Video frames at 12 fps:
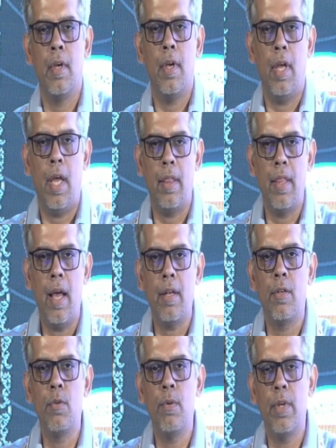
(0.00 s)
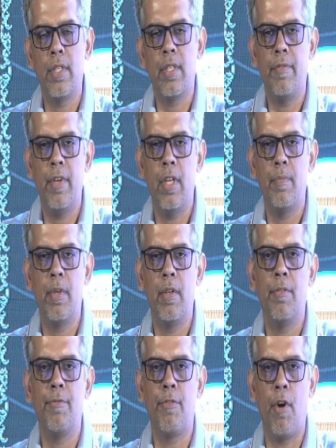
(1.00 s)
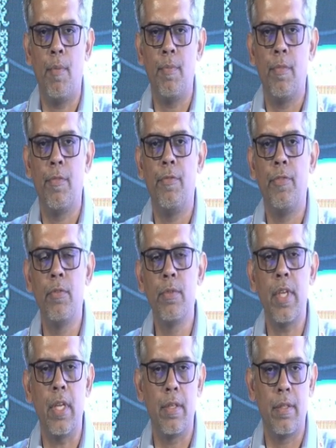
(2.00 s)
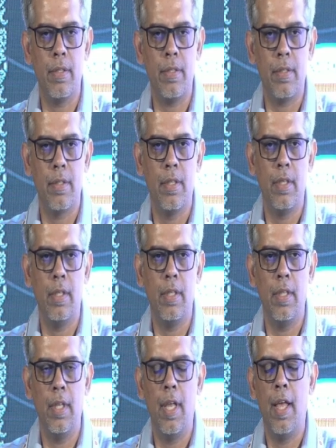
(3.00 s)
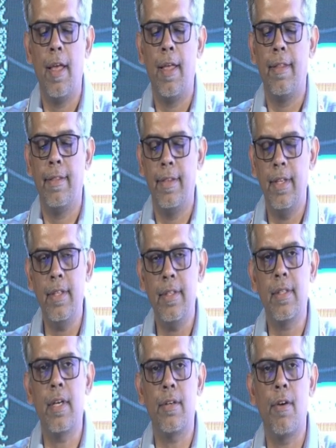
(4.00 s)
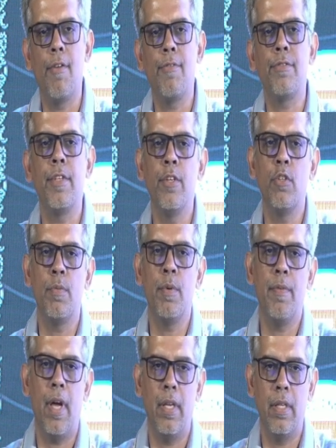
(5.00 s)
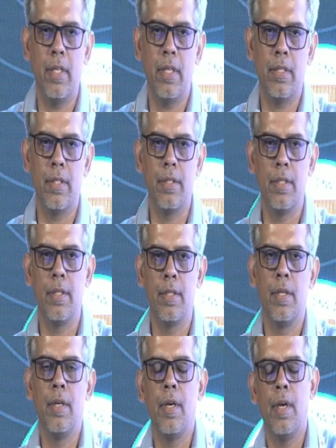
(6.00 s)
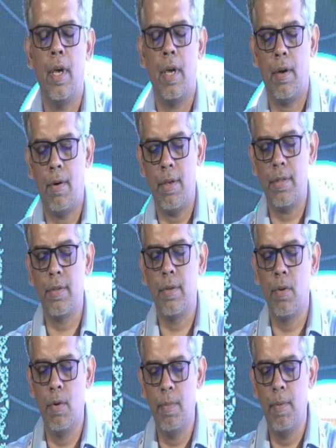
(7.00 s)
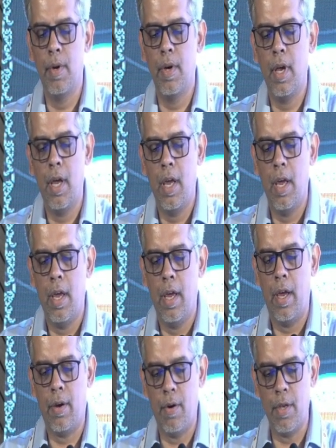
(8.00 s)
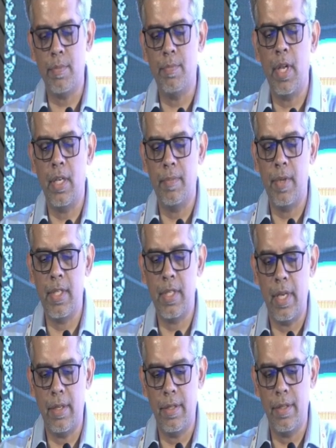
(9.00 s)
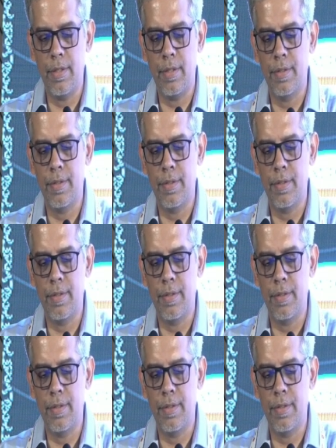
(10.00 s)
and that too is available from few centers. These cutoffs need to be validated across globe, across multiple centers,